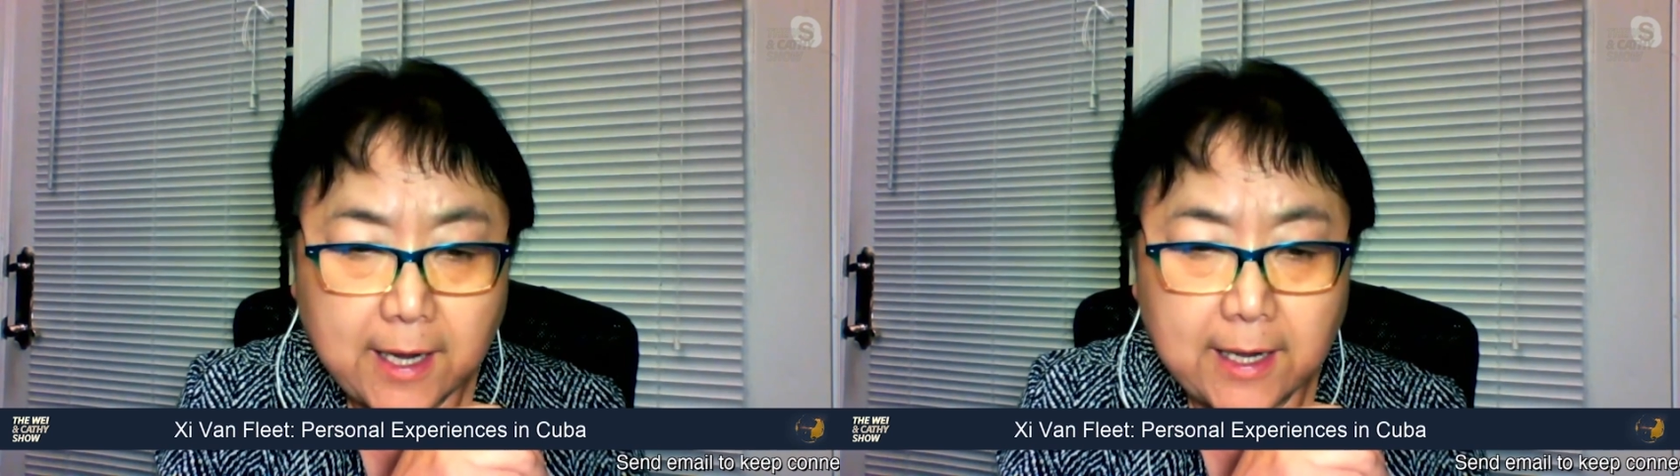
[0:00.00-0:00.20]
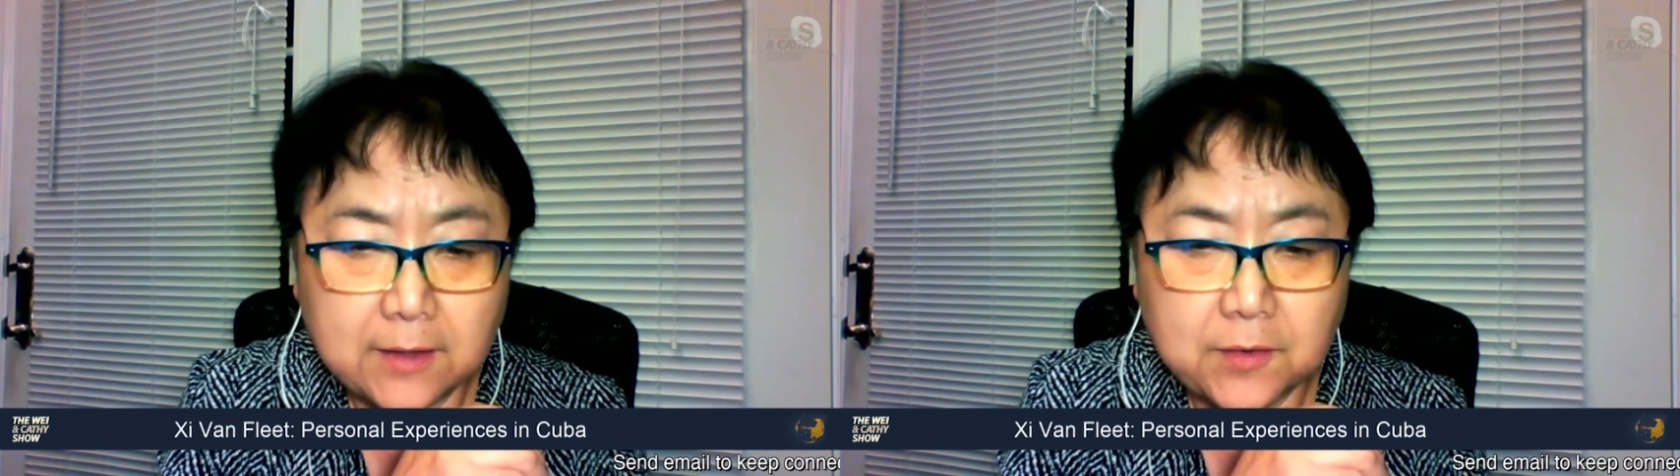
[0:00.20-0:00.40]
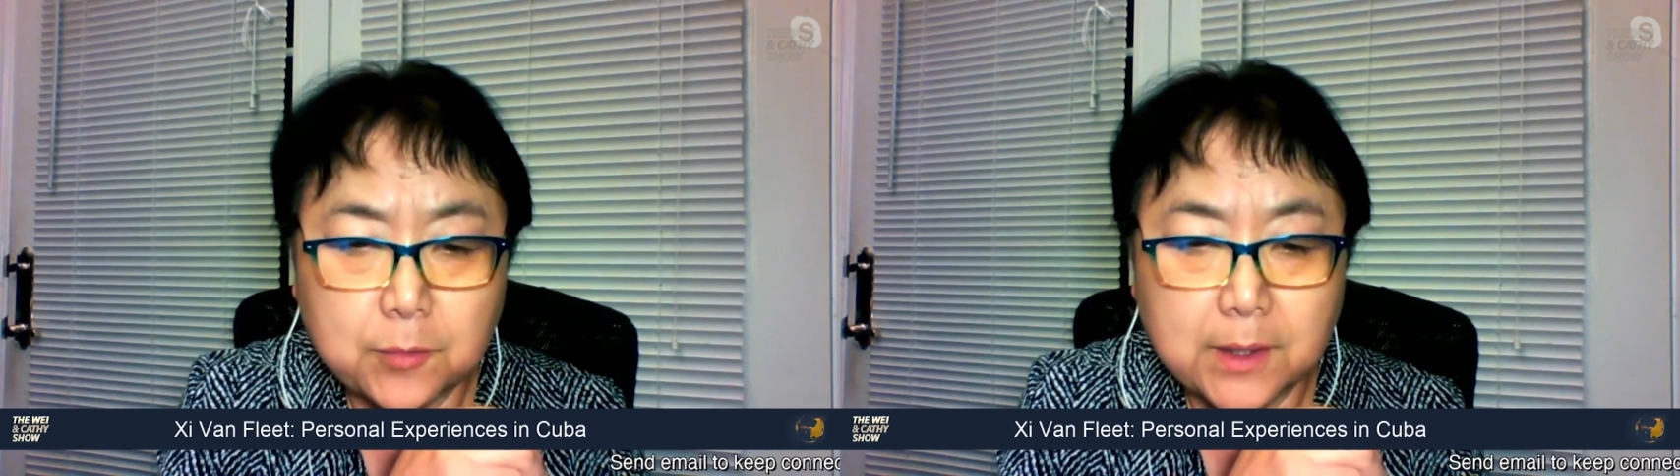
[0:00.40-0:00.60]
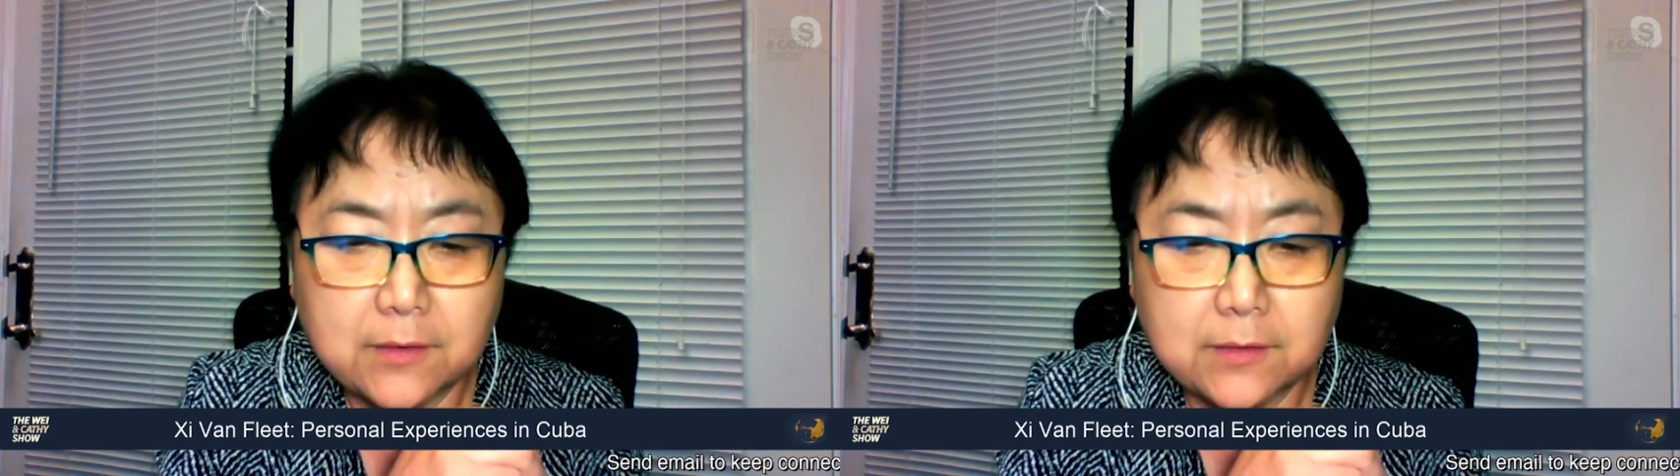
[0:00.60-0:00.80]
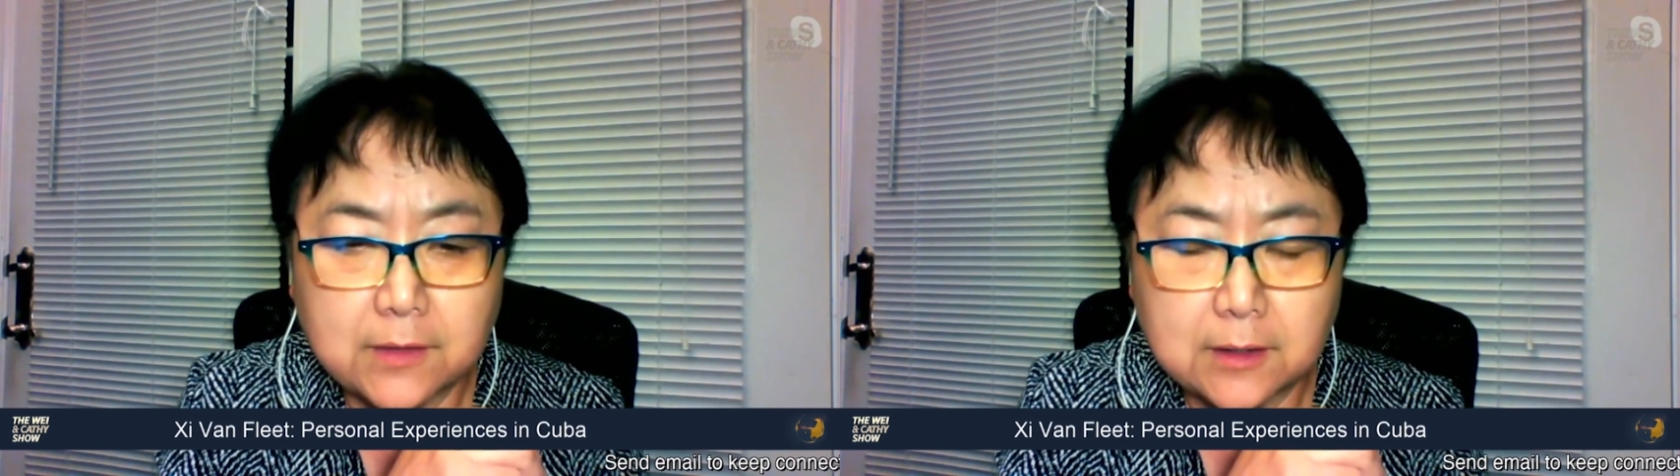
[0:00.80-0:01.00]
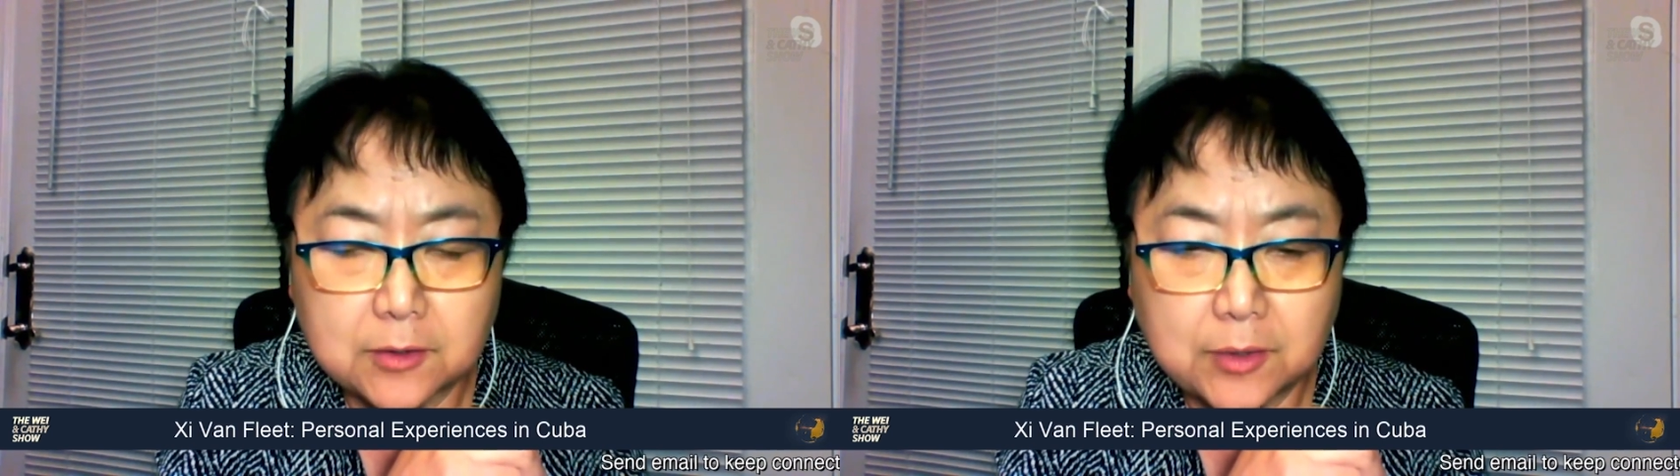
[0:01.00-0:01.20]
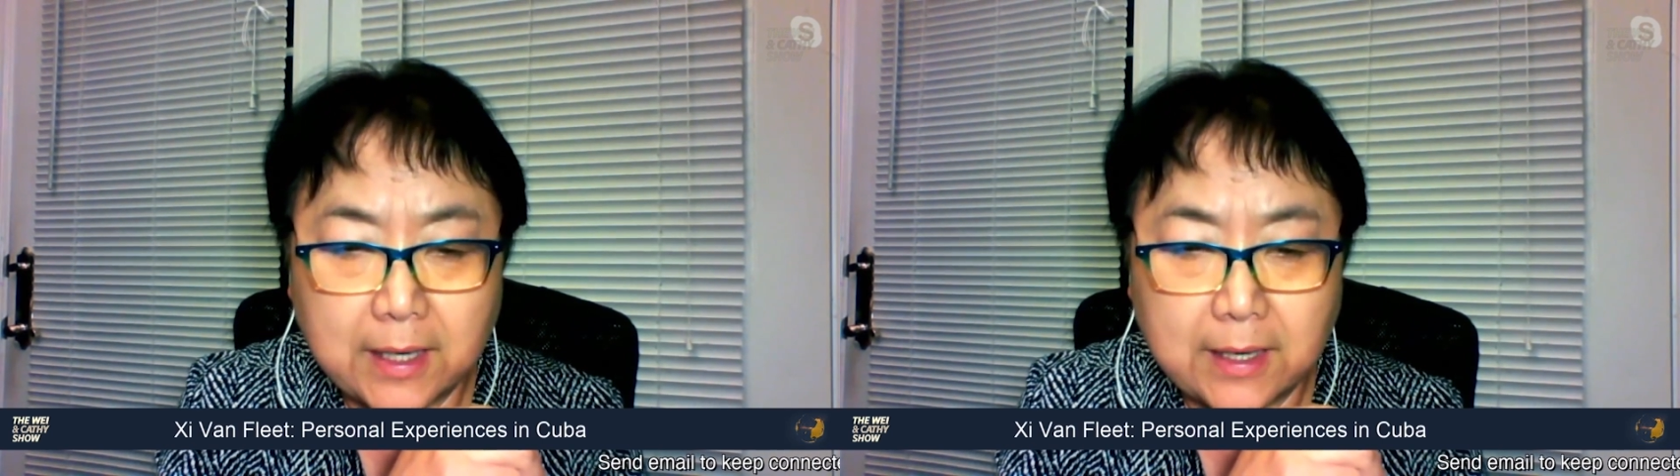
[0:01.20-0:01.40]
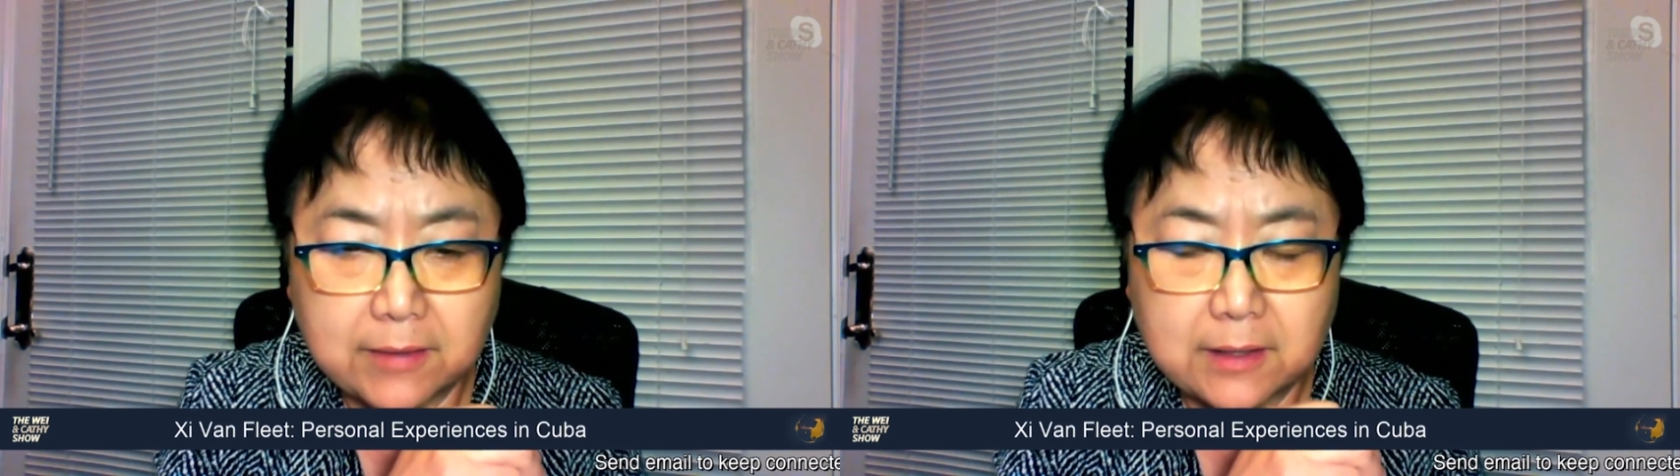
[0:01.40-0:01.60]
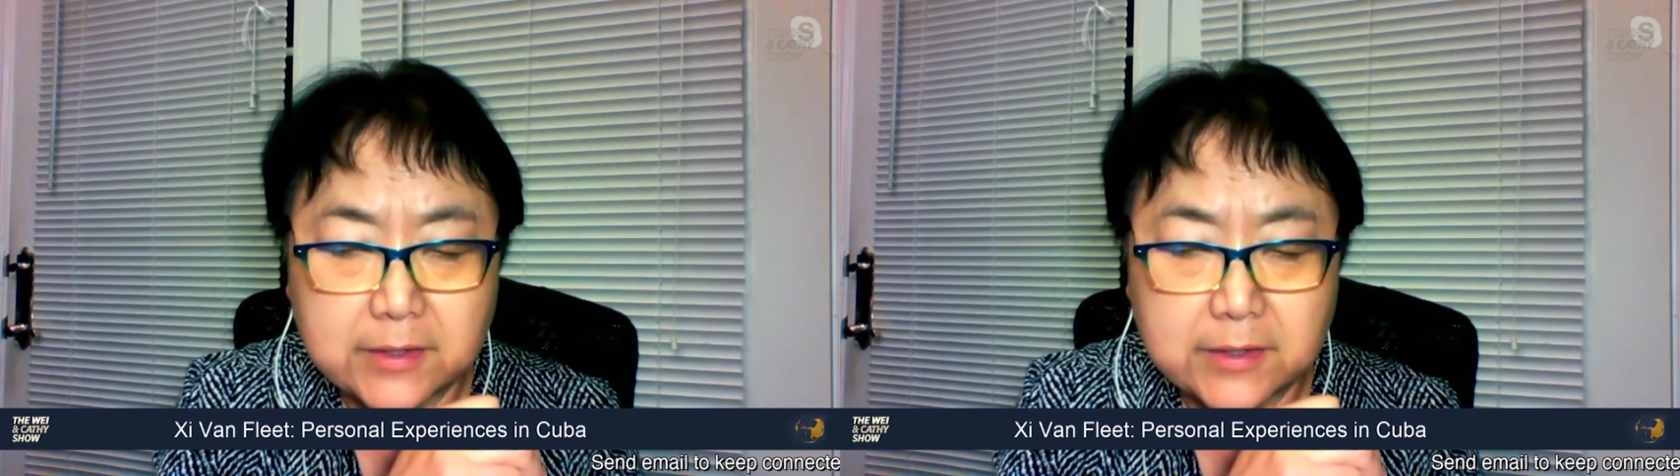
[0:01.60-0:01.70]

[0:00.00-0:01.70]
And so we started to have a